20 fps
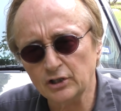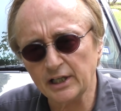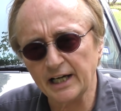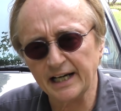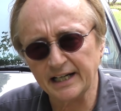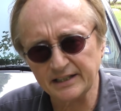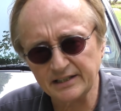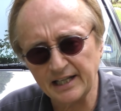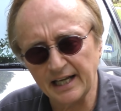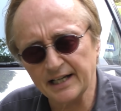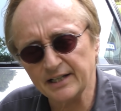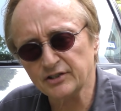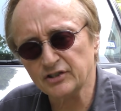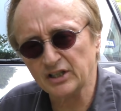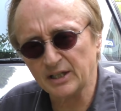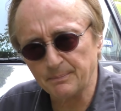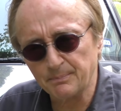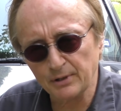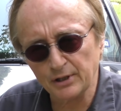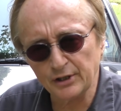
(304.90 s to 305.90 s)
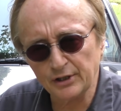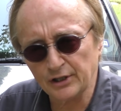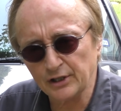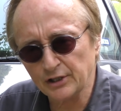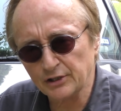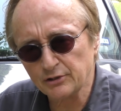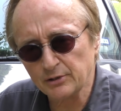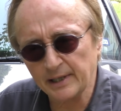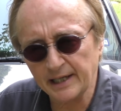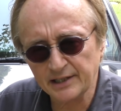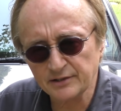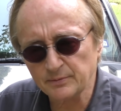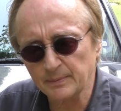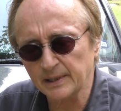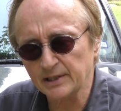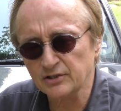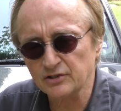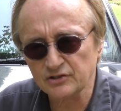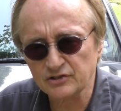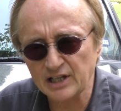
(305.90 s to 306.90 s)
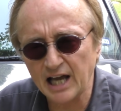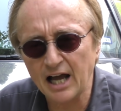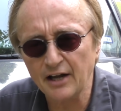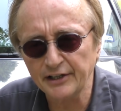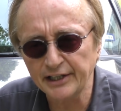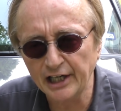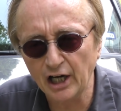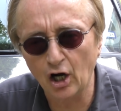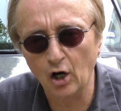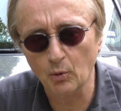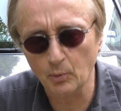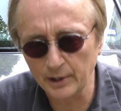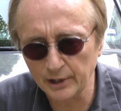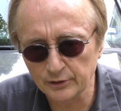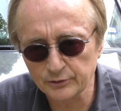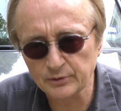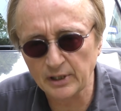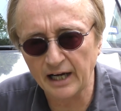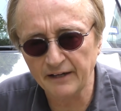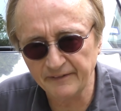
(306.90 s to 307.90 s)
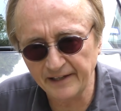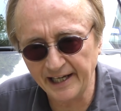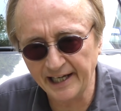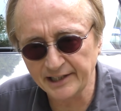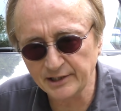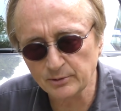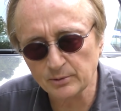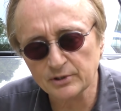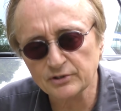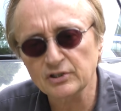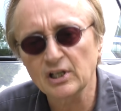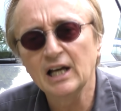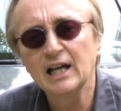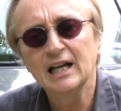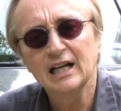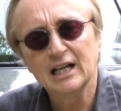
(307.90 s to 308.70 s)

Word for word: did have a tendency of burning the transmissions out in the all-wheel drive Acuras.